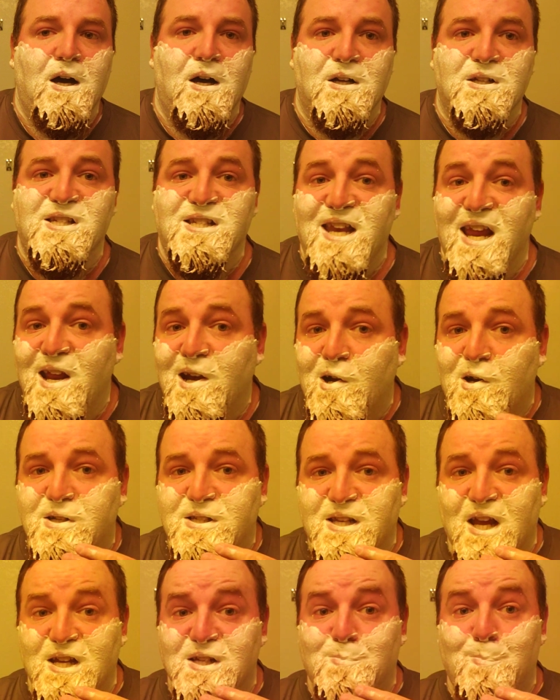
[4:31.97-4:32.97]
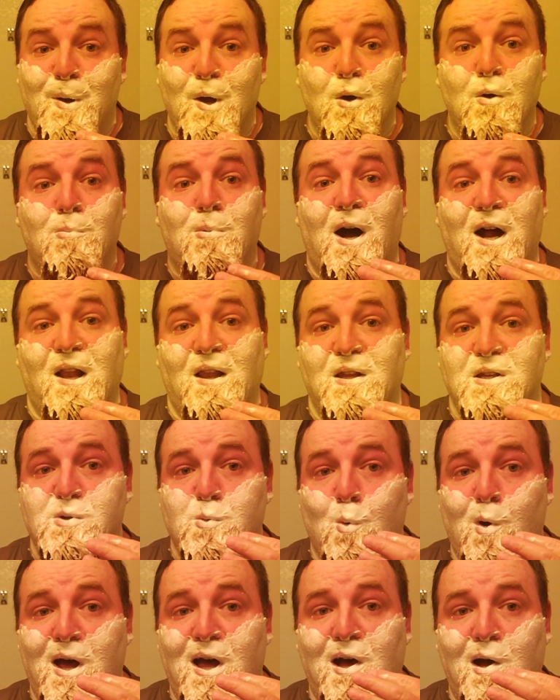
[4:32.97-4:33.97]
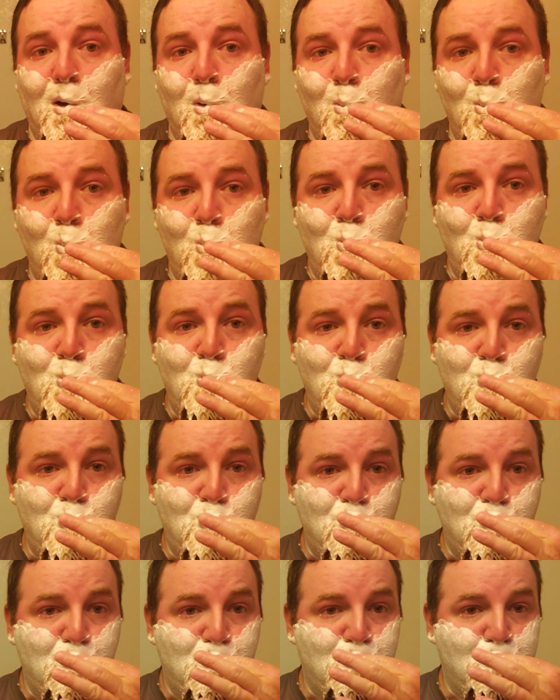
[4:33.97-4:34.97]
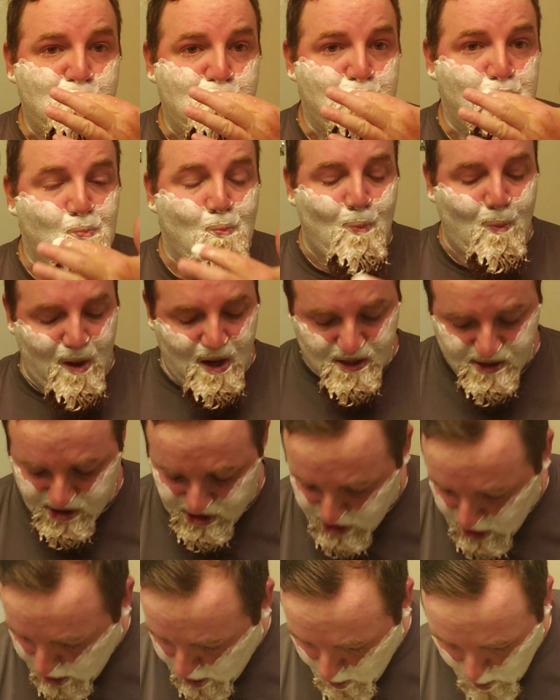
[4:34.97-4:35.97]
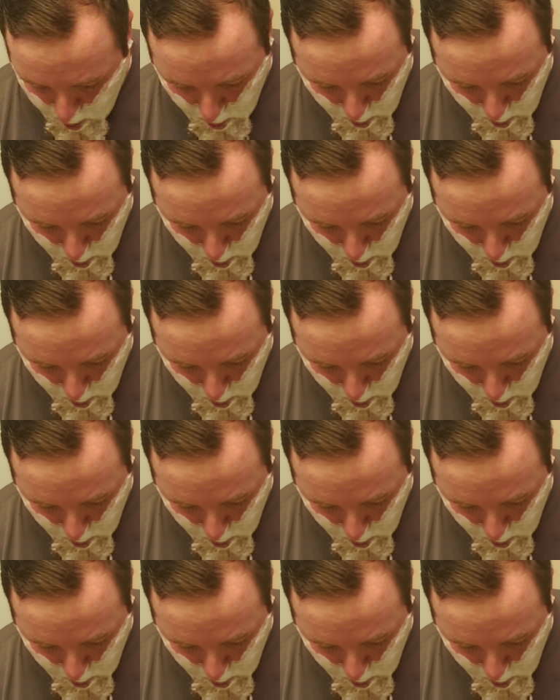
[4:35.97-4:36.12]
standard size pill bottle as well. So